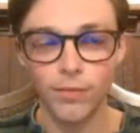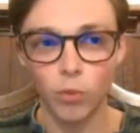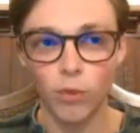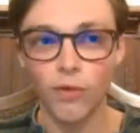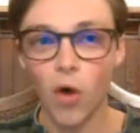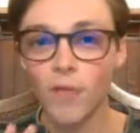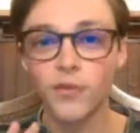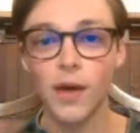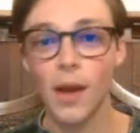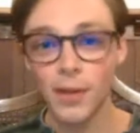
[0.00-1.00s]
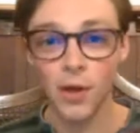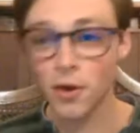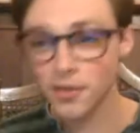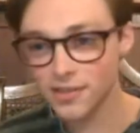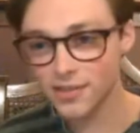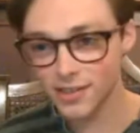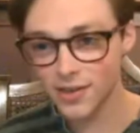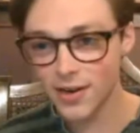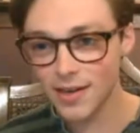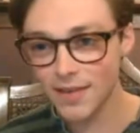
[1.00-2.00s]
revolved around the arts. You
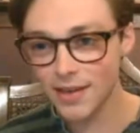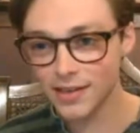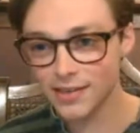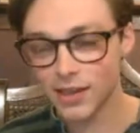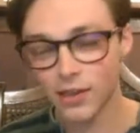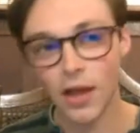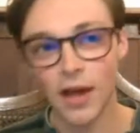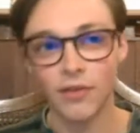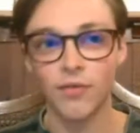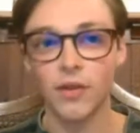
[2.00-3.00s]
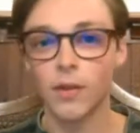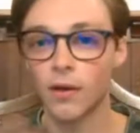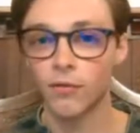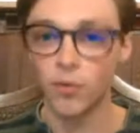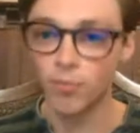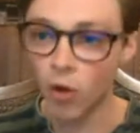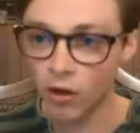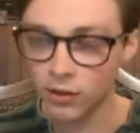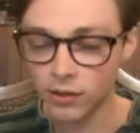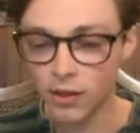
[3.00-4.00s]
know what I mean? It's a lot of
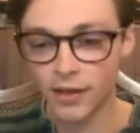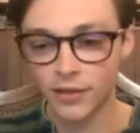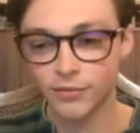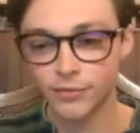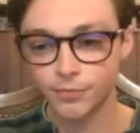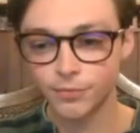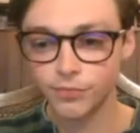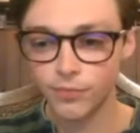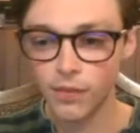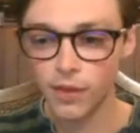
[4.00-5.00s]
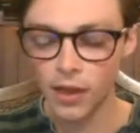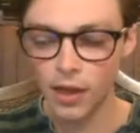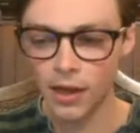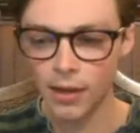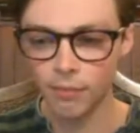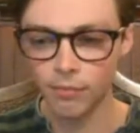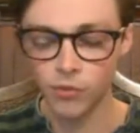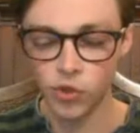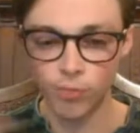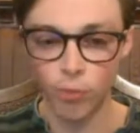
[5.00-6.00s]
football, a lot of
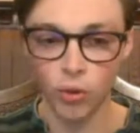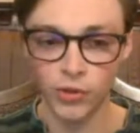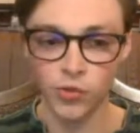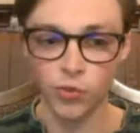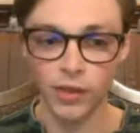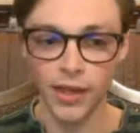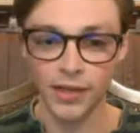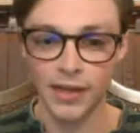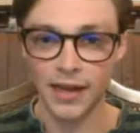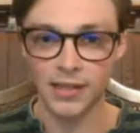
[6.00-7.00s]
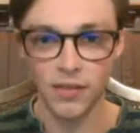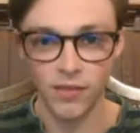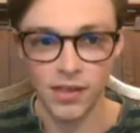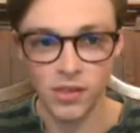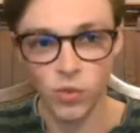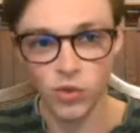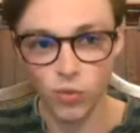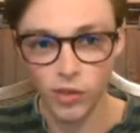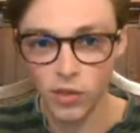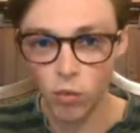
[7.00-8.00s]
sports related activities,
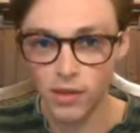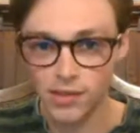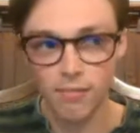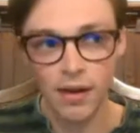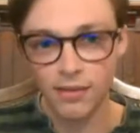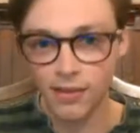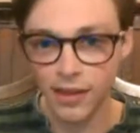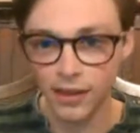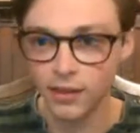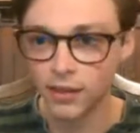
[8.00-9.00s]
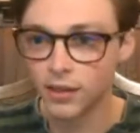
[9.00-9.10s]
which really wasn't my thing.